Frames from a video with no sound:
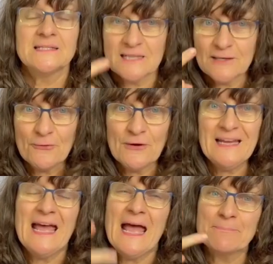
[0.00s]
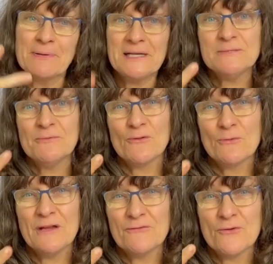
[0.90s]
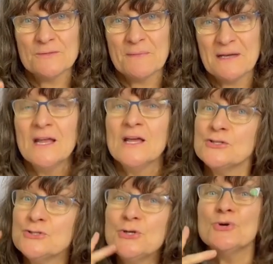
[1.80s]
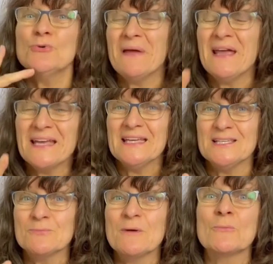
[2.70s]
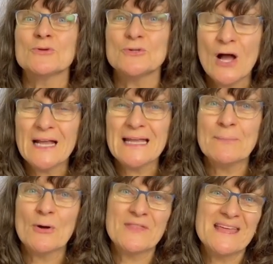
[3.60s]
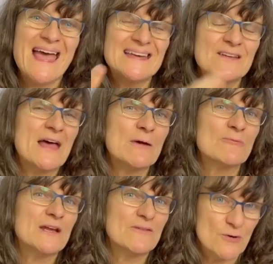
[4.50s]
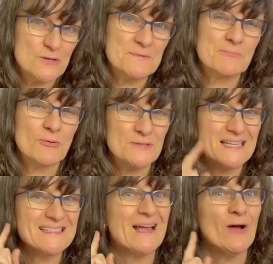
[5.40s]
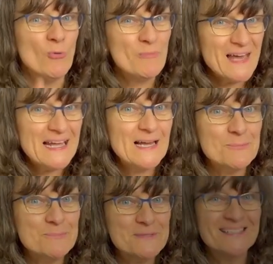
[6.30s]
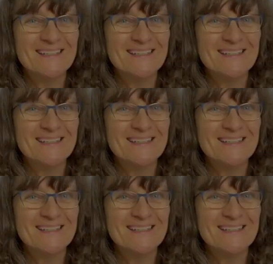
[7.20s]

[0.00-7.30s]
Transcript: Delivery and placement of the reinforcement. Two biggies when we're talking about the end of that reinforcement process. I hope that helps.